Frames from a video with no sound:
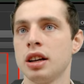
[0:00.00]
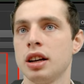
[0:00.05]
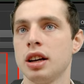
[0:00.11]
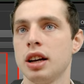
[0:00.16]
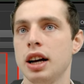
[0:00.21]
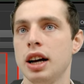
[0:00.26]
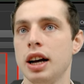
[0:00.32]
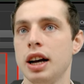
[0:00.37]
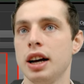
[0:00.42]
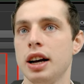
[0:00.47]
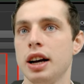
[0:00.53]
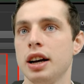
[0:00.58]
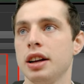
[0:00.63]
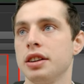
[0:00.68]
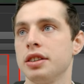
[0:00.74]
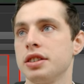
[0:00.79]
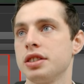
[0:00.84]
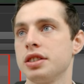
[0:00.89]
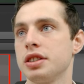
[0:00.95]

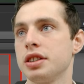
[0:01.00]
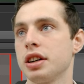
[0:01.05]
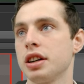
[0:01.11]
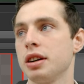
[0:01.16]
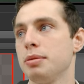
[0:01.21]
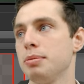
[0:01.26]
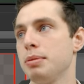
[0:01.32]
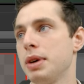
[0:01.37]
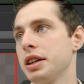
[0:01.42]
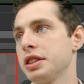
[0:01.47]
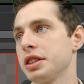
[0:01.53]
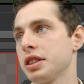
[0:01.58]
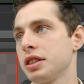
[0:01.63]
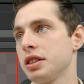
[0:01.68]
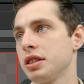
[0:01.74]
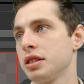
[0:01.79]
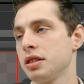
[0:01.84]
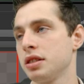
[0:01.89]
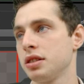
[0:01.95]
and you can
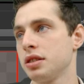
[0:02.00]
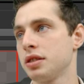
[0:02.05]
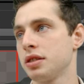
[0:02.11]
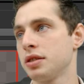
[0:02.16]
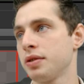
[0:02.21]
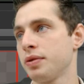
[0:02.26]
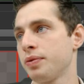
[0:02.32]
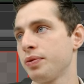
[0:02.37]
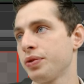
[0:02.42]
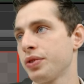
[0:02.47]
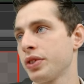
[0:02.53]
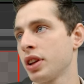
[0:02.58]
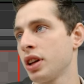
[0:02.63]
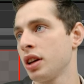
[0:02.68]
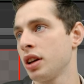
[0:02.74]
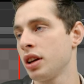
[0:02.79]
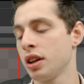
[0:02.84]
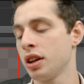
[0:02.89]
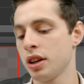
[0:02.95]
imagine
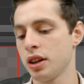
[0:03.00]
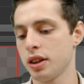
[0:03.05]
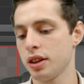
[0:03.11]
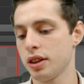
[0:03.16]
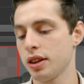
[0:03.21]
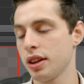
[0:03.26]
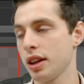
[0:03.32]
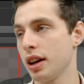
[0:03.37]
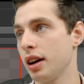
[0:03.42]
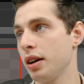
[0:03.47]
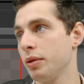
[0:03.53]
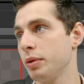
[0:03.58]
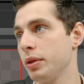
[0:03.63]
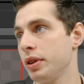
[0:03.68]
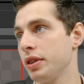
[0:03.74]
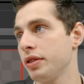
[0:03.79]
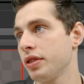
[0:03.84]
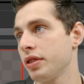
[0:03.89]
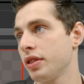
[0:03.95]
that
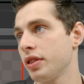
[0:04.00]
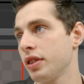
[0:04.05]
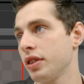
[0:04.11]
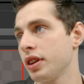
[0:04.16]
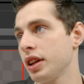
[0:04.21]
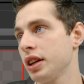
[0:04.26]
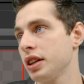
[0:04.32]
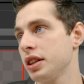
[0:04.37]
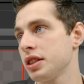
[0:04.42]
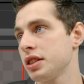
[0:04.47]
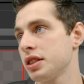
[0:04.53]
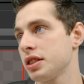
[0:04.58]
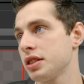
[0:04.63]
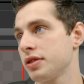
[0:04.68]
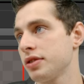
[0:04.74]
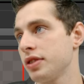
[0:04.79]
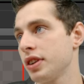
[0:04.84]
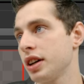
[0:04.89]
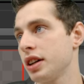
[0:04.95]
with these
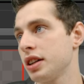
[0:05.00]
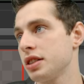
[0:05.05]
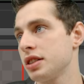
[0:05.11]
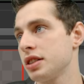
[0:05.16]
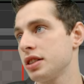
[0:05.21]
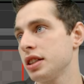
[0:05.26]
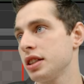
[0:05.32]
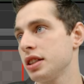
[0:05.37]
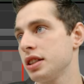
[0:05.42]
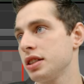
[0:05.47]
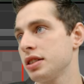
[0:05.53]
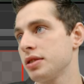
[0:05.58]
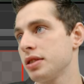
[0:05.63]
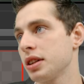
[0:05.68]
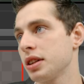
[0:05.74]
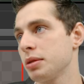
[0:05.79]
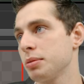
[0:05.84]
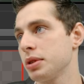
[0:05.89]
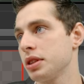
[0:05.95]
vertices we
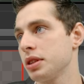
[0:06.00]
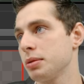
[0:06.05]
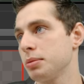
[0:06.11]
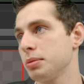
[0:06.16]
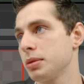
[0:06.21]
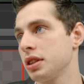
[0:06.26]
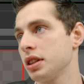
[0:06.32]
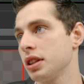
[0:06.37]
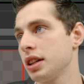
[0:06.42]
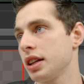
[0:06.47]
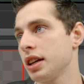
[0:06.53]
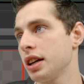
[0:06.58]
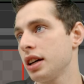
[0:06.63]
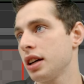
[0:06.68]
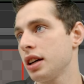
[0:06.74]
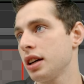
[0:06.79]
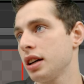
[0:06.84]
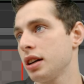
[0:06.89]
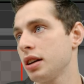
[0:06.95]
can put them on
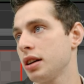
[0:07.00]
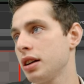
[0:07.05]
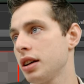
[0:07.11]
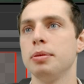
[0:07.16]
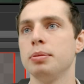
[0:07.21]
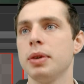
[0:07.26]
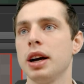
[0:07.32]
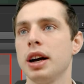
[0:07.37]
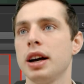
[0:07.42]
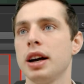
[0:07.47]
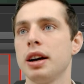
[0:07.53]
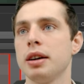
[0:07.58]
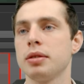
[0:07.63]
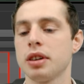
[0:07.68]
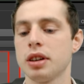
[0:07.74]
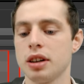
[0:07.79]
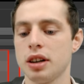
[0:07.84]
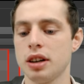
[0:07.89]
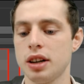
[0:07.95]
there, and
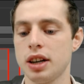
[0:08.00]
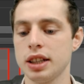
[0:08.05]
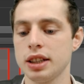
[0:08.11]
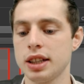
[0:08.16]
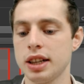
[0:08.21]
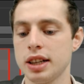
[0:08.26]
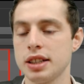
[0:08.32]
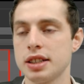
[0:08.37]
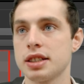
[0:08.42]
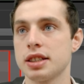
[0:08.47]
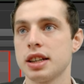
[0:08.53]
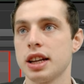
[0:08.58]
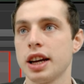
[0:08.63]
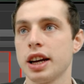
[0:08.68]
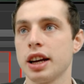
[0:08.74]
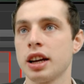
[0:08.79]
we're going to hide that slick.